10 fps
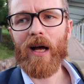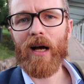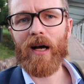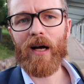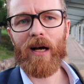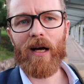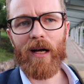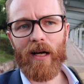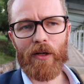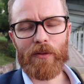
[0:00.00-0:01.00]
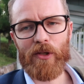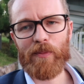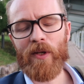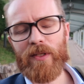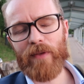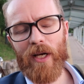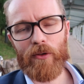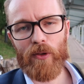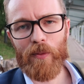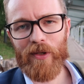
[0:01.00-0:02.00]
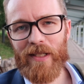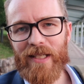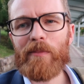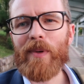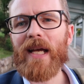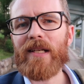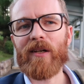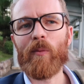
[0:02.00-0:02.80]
uh, uh, uh, responsible hour groups and debated